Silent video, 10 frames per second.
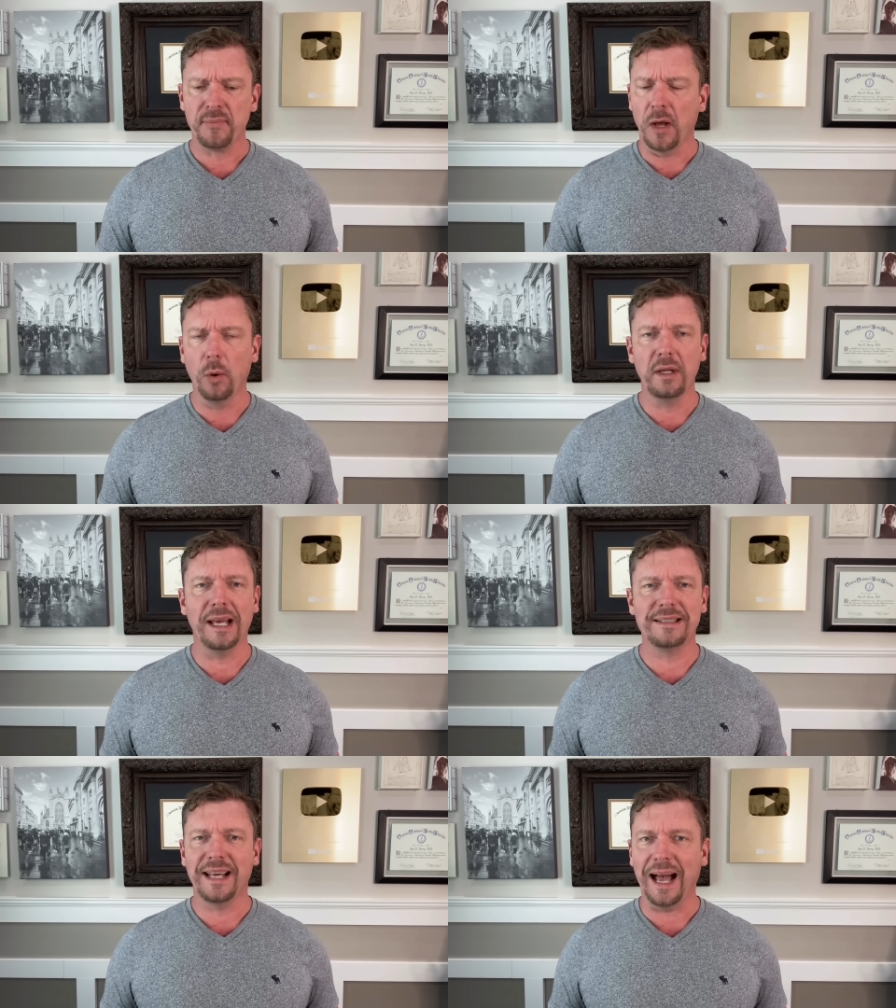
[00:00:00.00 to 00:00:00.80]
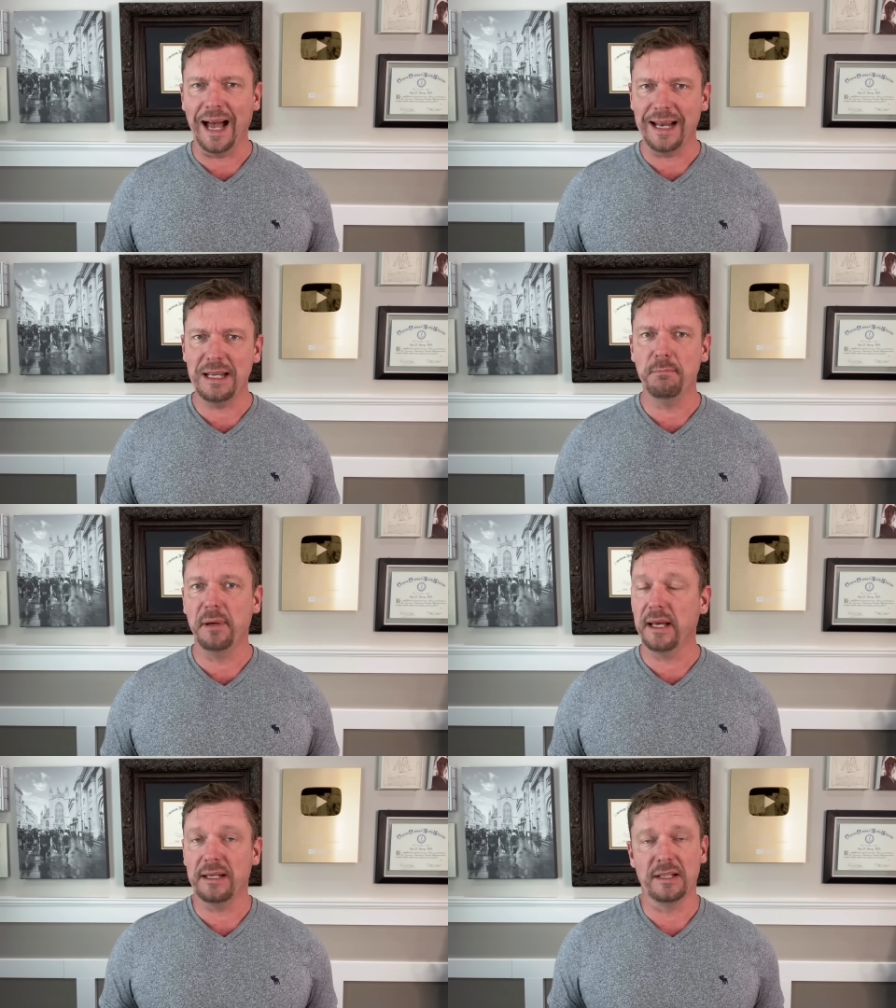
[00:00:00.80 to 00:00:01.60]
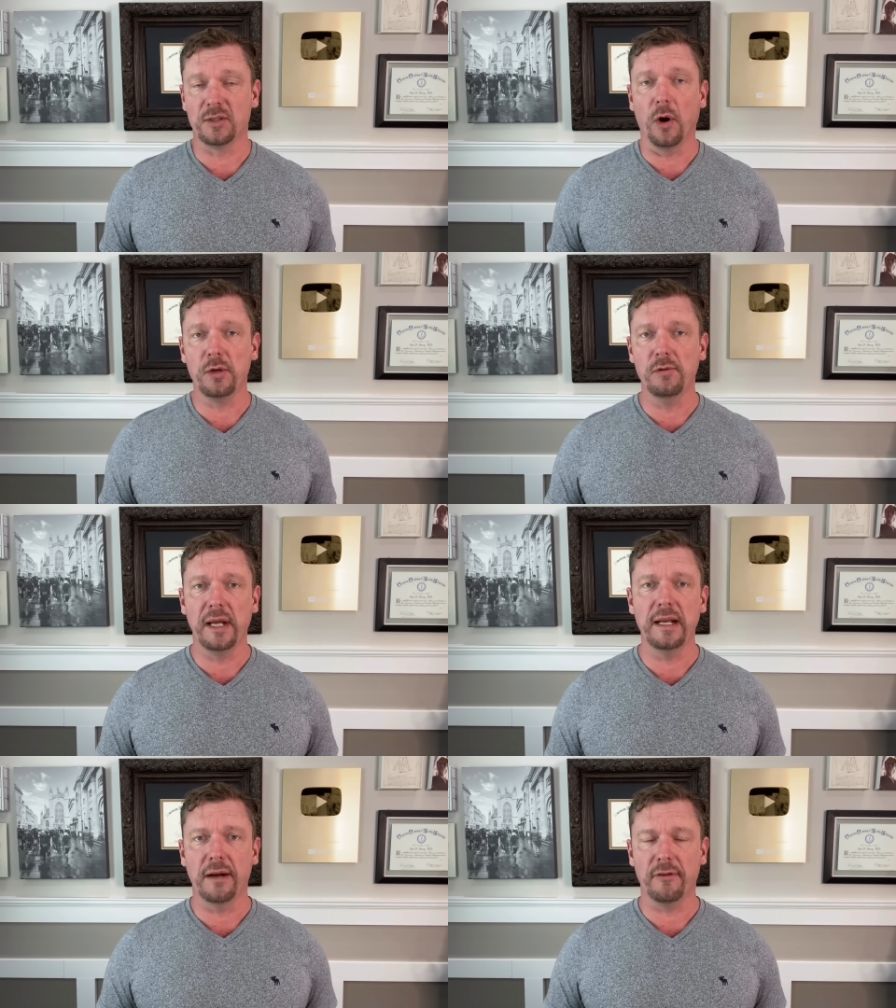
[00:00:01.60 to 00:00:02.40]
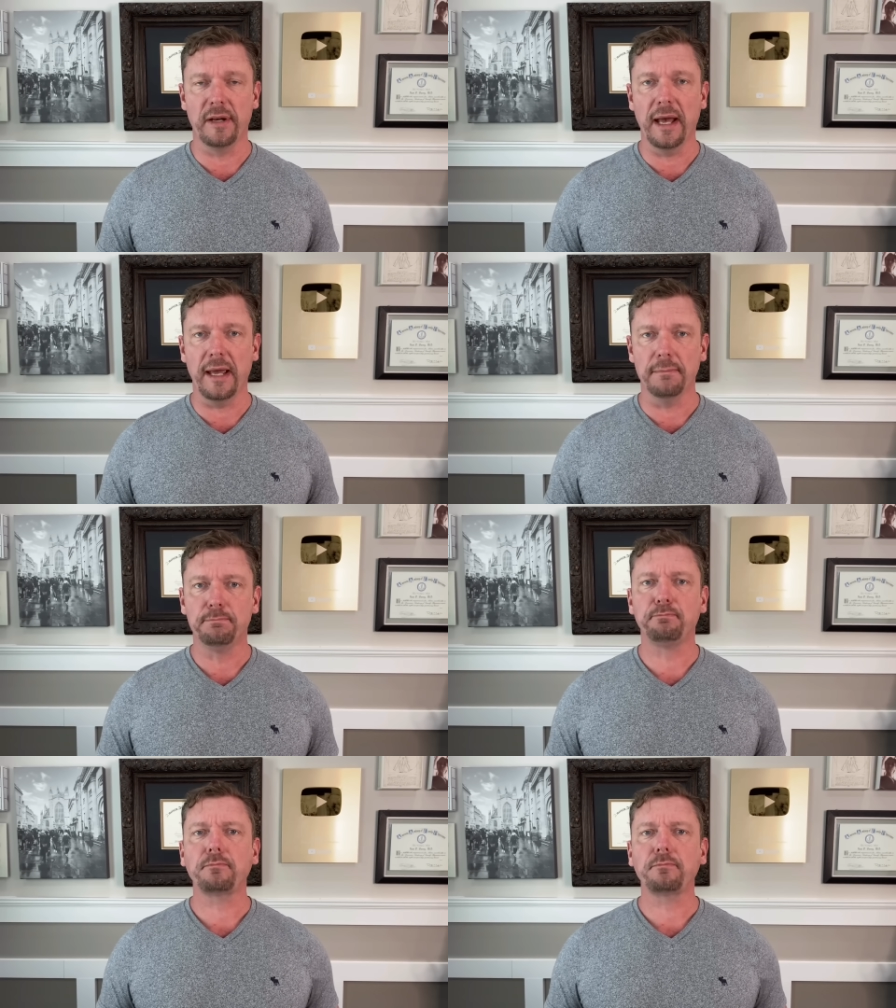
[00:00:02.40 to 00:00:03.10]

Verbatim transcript: Only a tiny bit is all you need every day.